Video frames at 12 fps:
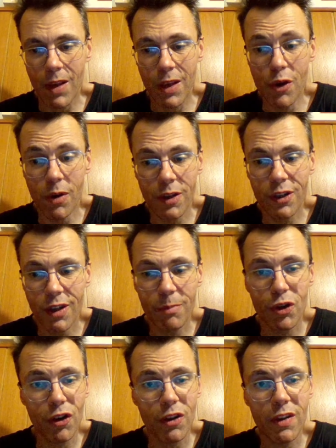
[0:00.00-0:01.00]
you are
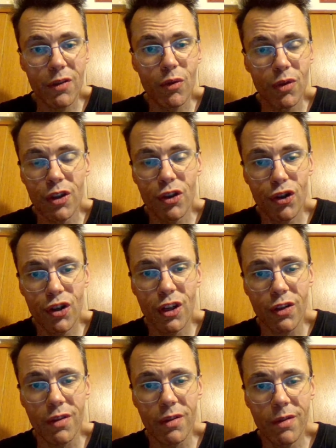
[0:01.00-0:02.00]
subjected to this
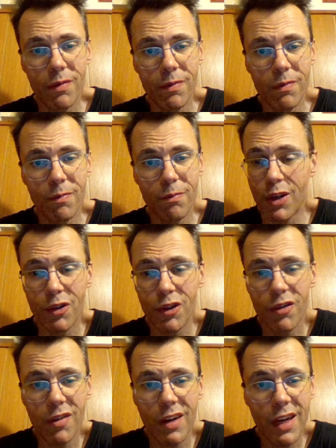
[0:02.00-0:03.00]
shit because
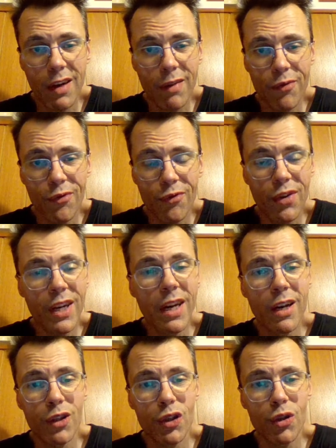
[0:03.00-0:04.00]
you don't have
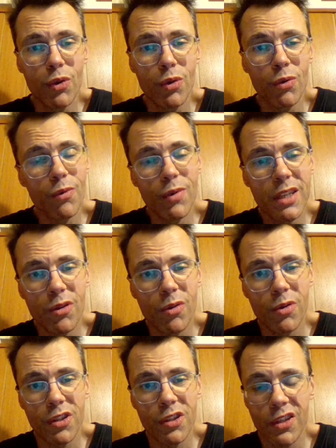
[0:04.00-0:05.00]
financial
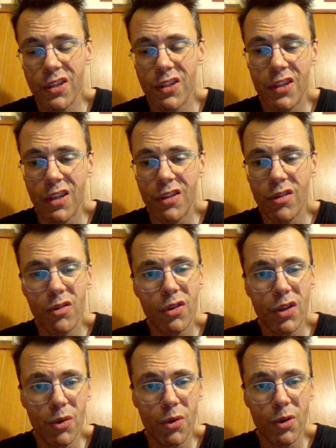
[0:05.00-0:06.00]
resources that you could
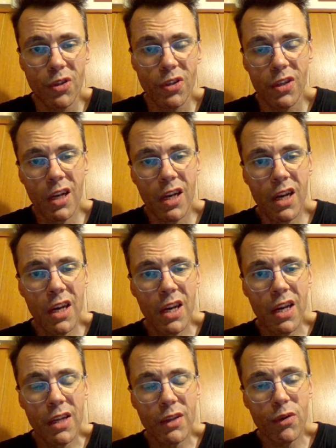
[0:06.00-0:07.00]
use
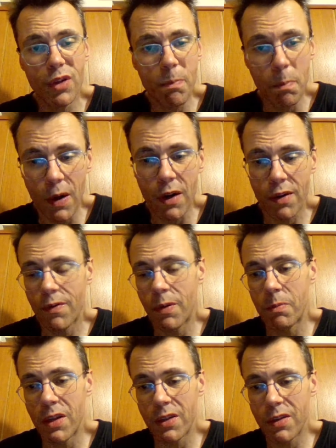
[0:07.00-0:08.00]
to depart
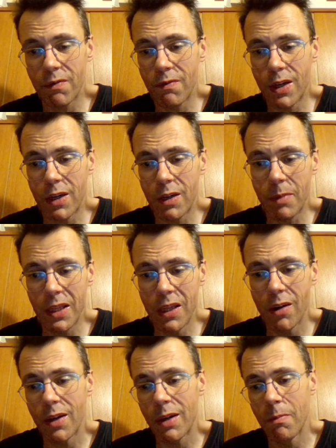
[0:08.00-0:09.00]
from this environment.
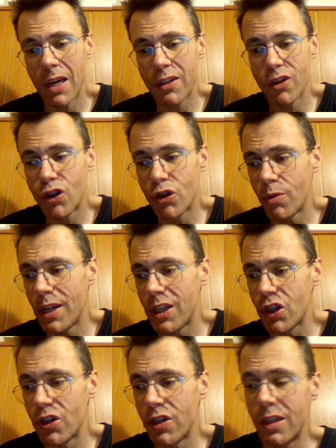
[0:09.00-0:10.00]
Now, in my
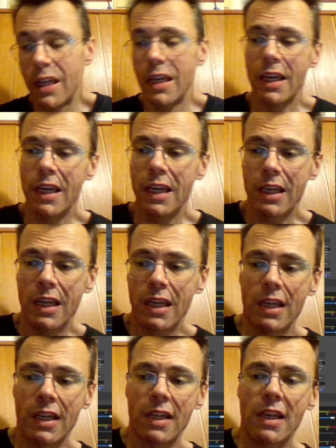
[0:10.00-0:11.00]
situation,
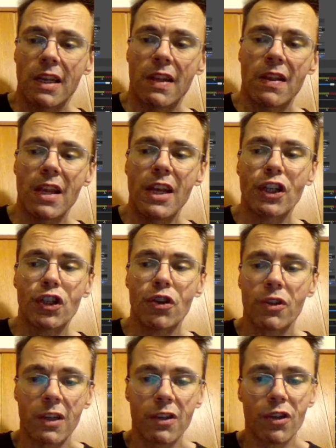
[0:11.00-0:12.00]

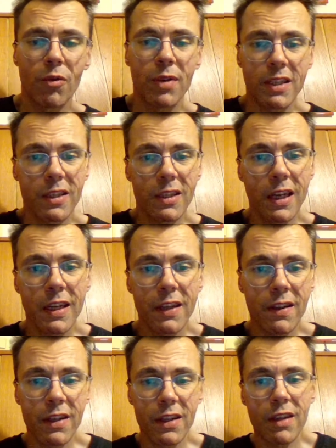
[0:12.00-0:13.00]
issues are so insane
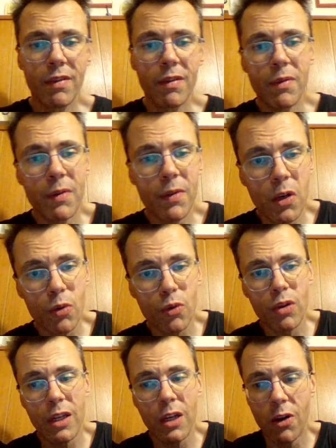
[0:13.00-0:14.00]
that even if you go to
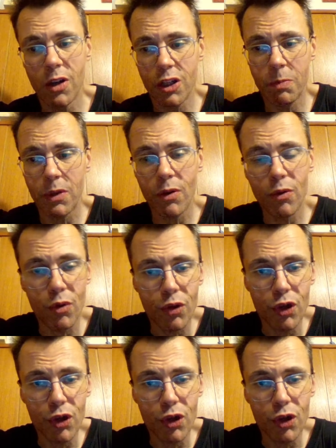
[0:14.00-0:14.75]
the hospital to